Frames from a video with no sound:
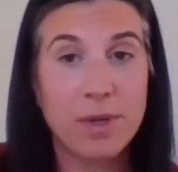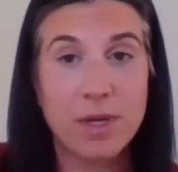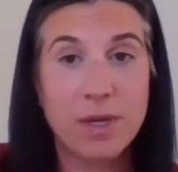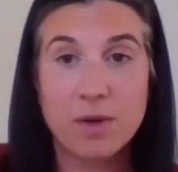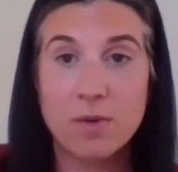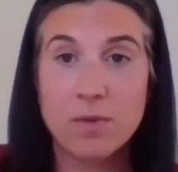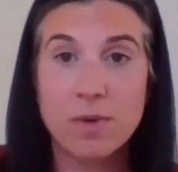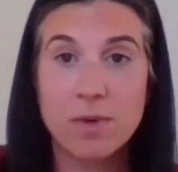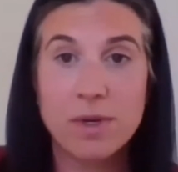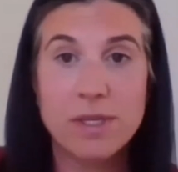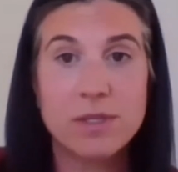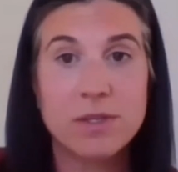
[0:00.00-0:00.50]

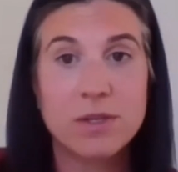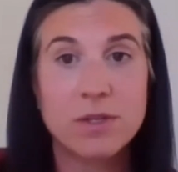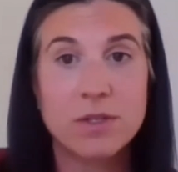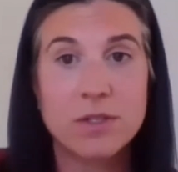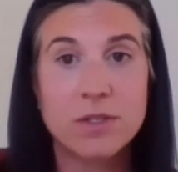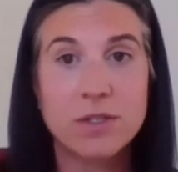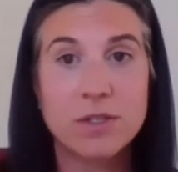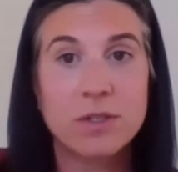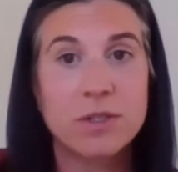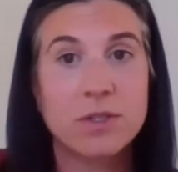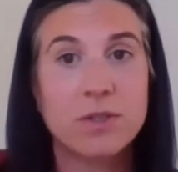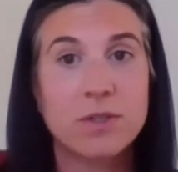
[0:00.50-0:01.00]
big
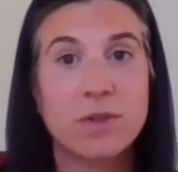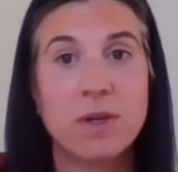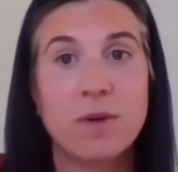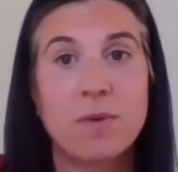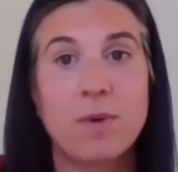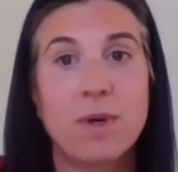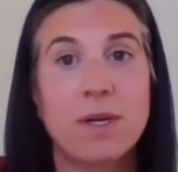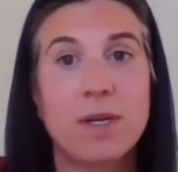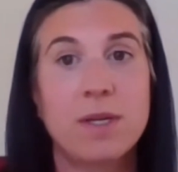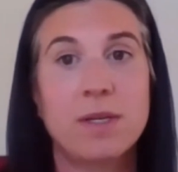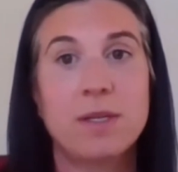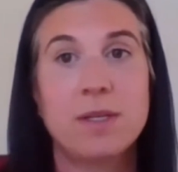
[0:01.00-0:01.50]
researcher, so I
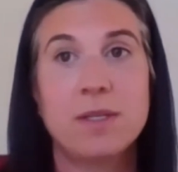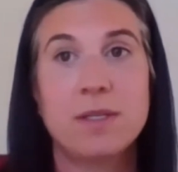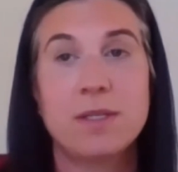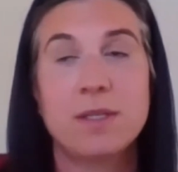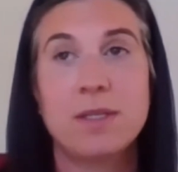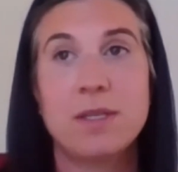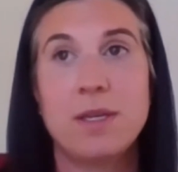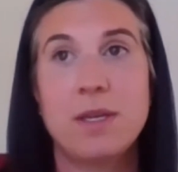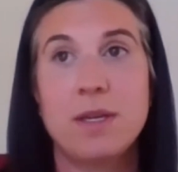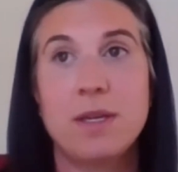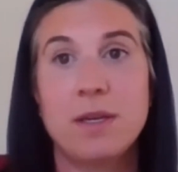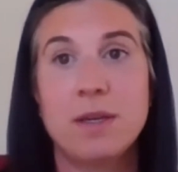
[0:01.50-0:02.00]
wanted to
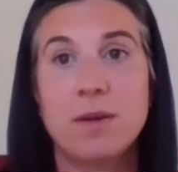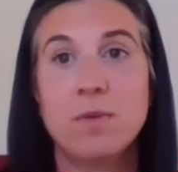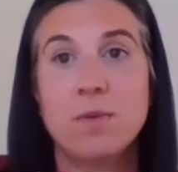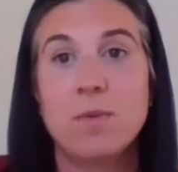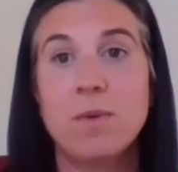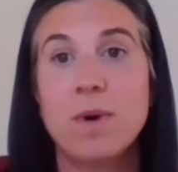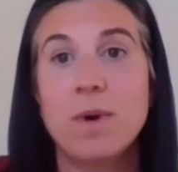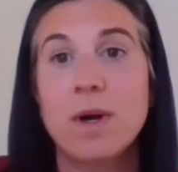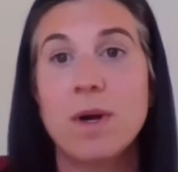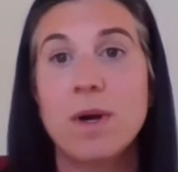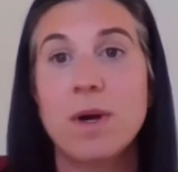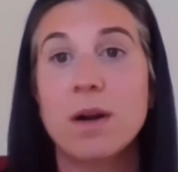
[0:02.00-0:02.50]
see
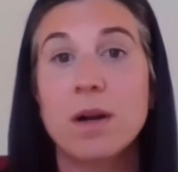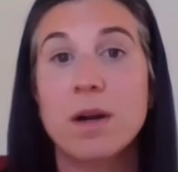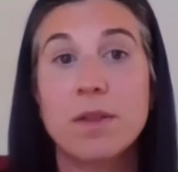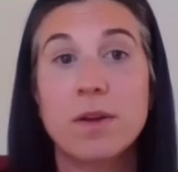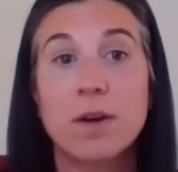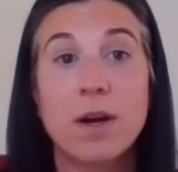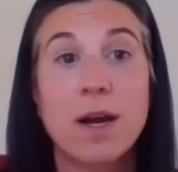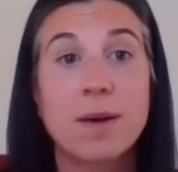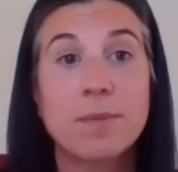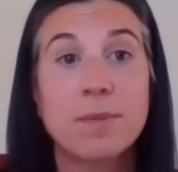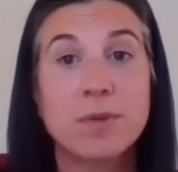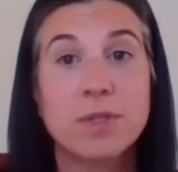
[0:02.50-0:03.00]
what our
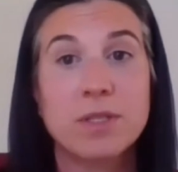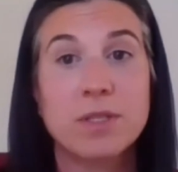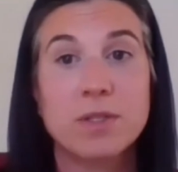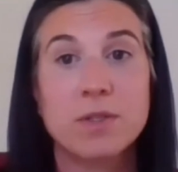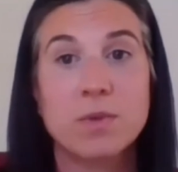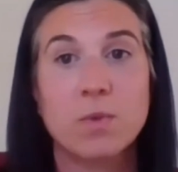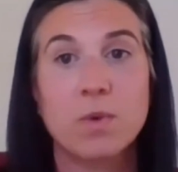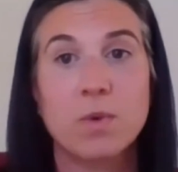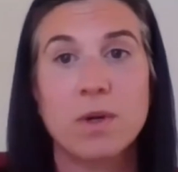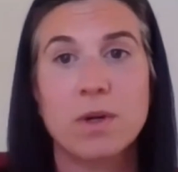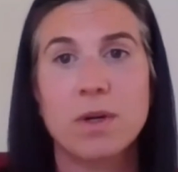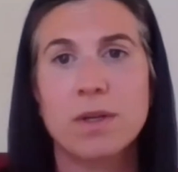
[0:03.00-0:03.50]
other
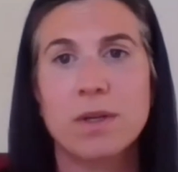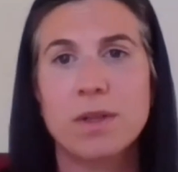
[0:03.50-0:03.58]
options were.